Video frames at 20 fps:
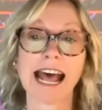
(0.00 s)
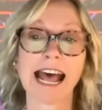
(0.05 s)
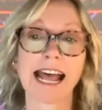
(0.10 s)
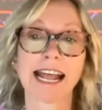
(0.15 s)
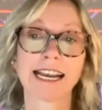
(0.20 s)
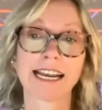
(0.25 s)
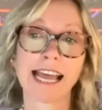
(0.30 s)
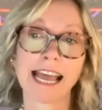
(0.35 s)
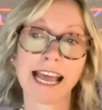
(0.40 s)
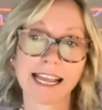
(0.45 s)

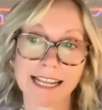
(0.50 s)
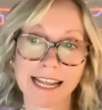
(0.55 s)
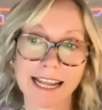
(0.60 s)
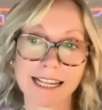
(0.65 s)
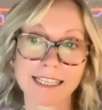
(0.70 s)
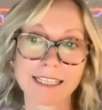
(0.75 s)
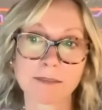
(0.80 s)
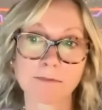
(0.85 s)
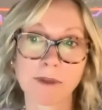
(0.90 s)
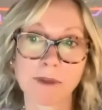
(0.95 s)
And
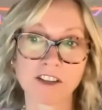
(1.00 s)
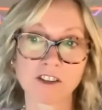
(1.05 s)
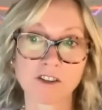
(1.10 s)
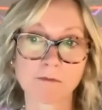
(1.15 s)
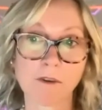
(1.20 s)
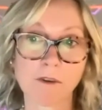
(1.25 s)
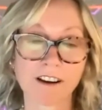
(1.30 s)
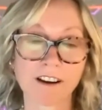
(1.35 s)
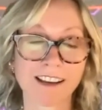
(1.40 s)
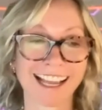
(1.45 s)
against
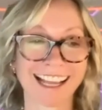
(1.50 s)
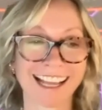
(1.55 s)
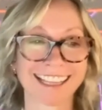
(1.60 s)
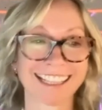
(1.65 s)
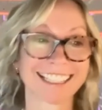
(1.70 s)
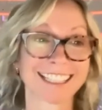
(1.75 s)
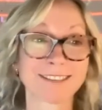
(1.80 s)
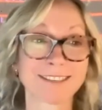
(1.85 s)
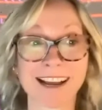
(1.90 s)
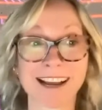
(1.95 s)
benchmark,
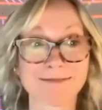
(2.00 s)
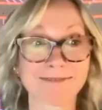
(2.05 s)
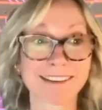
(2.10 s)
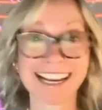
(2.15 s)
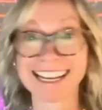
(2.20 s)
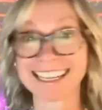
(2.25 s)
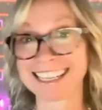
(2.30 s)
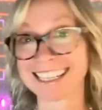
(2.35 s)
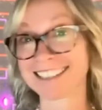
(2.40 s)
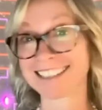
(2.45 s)
and this is why I'm
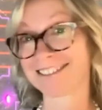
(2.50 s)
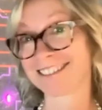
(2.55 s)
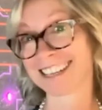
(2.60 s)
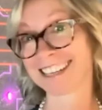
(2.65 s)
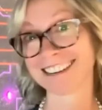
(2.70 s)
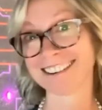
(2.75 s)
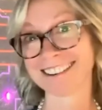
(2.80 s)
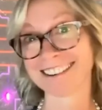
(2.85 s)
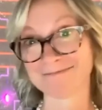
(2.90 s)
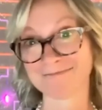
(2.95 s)
glad he's not
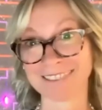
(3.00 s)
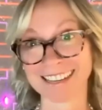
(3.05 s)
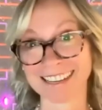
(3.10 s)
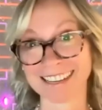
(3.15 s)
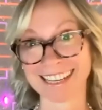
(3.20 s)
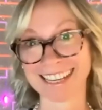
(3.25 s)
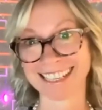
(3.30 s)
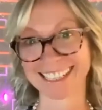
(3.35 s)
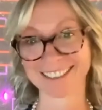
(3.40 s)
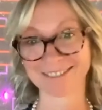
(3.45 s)
here
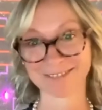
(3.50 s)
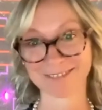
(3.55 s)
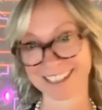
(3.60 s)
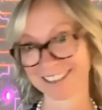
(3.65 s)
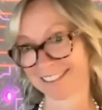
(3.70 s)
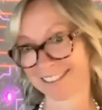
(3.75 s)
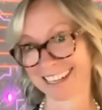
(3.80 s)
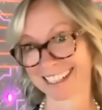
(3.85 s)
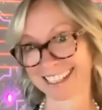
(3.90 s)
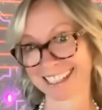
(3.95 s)
because we
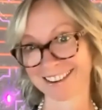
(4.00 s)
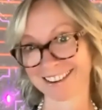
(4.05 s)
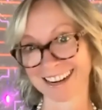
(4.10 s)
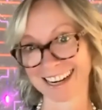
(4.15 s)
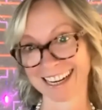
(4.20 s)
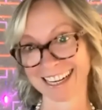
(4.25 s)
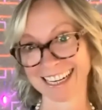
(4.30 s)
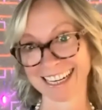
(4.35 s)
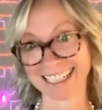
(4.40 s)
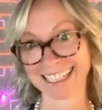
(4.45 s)
don't
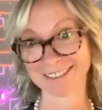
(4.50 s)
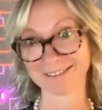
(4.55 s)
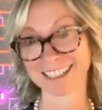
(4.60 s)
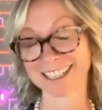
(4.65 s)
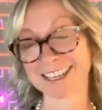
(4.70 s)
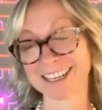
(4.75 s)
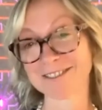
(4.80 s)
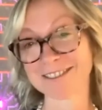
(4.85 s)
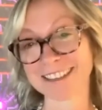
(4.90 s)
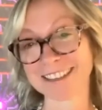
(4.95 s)
necessarily need him
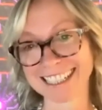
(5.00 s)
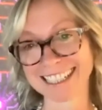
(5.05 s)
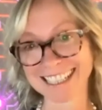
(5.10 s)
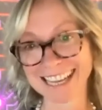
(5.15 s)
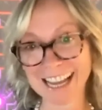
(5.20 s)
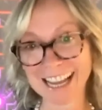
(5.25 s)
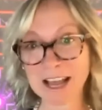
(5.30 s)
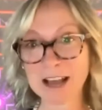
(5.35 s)
to know this,